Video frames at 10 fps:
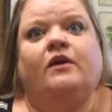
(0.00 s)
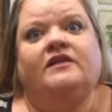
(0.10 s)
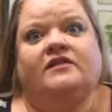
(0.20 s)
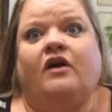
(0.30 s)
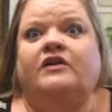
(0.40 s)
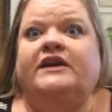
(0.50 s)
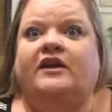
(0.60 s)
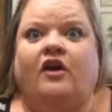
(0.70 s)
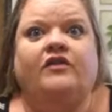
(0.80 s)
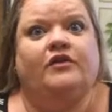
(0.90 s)
hard to get
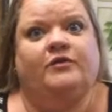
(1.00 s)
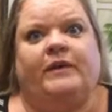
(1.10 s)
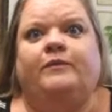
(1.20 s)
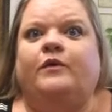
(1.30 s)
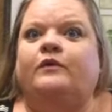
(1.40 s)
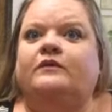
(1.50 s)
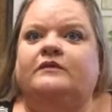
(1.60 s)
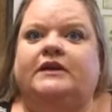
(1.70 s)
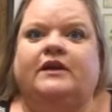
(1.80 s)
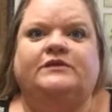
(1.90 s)
all those people
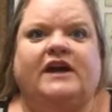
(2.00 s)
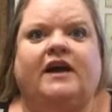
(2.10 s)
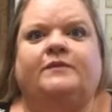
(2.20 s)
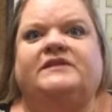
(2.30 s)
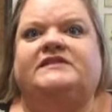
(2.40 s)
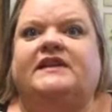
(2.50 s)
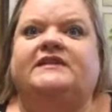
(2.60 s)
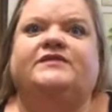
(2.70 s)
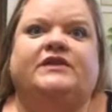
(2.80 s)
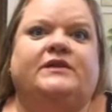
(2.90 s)
time
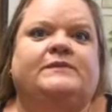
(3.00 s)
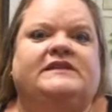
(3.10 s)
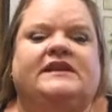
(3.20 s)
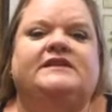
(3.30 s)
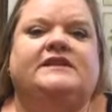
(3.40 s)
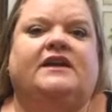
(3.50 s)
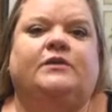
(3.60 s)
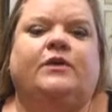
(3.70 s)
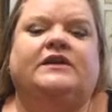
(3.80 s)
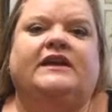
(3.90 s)
for them to set aside to
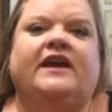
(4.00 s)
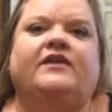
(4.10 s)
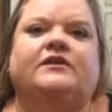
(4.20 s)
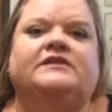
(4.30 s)
work together.